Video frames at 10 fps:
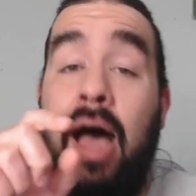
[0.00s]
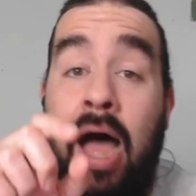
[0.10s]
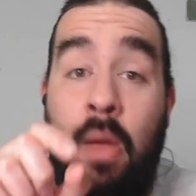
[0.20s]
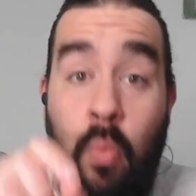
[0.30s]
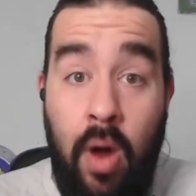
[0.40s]

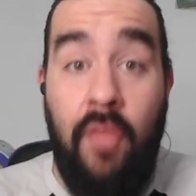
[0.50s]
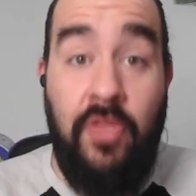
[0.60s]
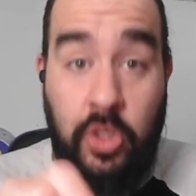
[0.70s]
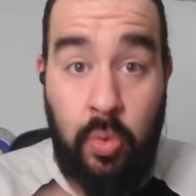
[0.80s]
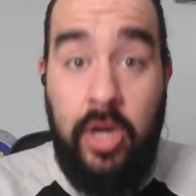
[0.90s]
I want the
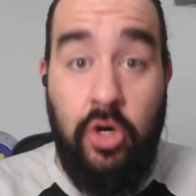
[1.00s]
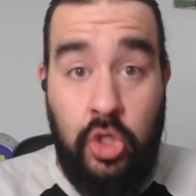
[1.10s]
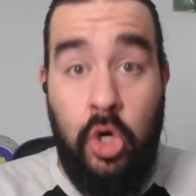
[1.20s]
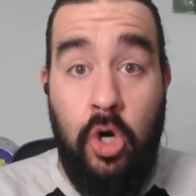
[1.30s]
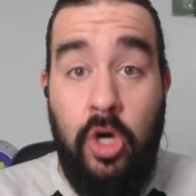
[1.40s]
tweener
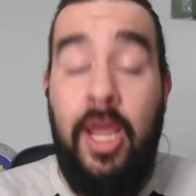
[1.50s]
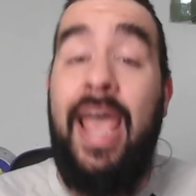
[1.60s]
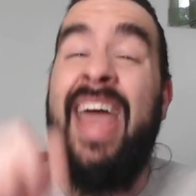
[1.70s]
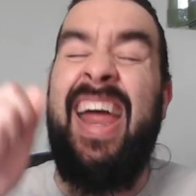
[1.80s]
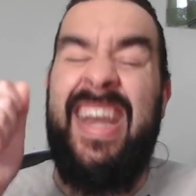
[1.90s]
turn,
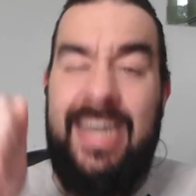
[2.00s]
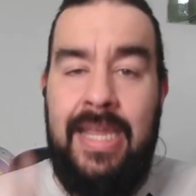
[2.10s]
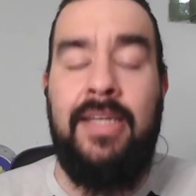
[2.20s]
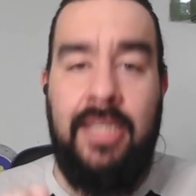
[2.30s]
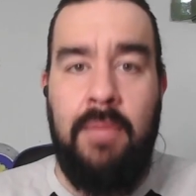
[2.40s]
and I
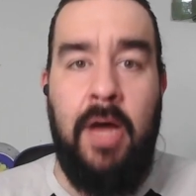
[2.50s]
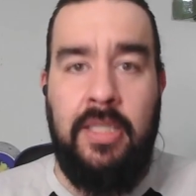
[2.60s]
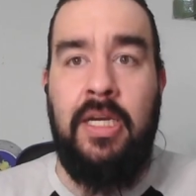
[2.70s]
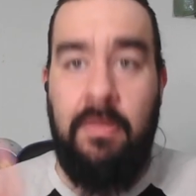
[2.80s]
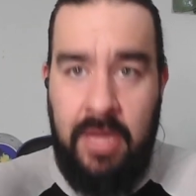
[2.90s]
need
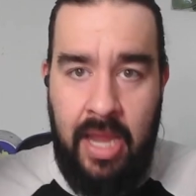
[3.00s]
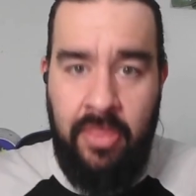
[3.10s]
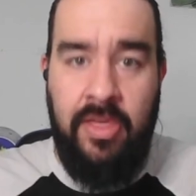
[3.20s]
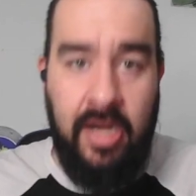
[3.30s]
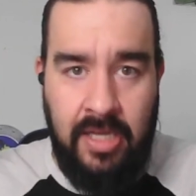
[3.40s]
Diamante to be
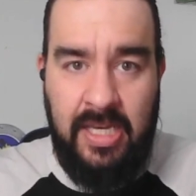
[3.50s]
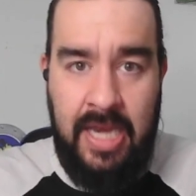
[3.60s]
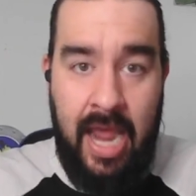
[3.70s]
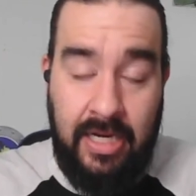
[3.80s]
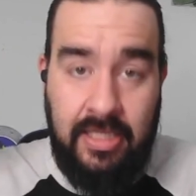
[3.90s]
Athena's
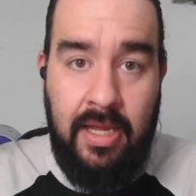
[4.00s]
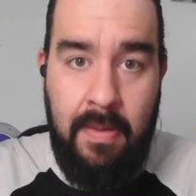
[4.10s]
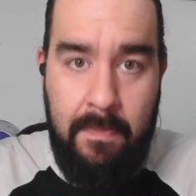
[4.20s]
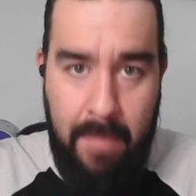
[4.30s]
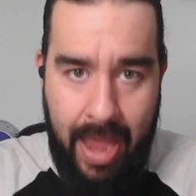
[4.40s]
next
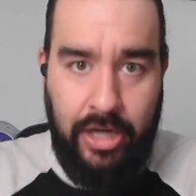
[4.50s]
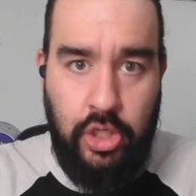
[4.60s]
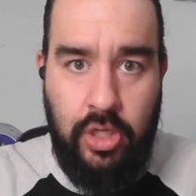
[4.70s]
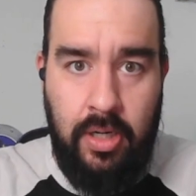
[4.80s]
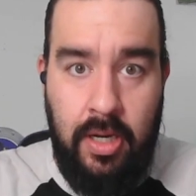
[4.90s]

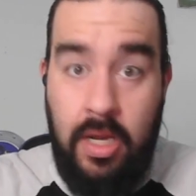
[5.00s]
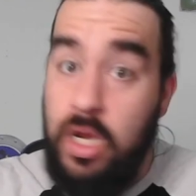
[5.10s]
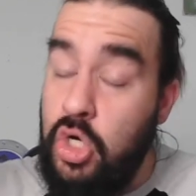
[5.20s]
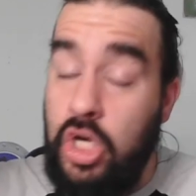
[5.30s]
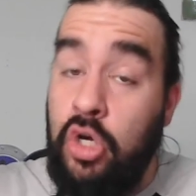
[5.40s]
match.
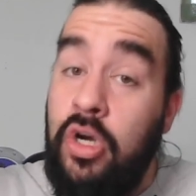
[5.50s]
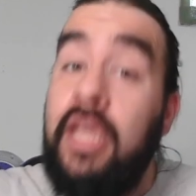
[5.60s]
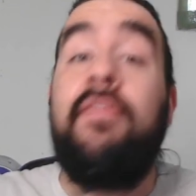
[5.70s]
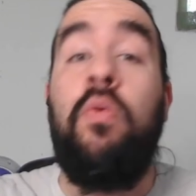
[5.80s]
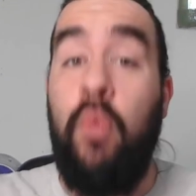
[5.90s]
She could
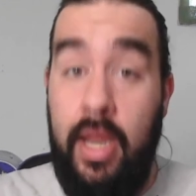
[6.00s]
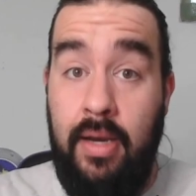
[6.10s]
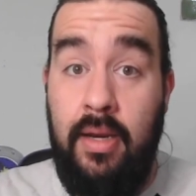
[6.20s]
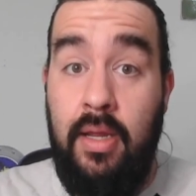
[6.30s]
even win.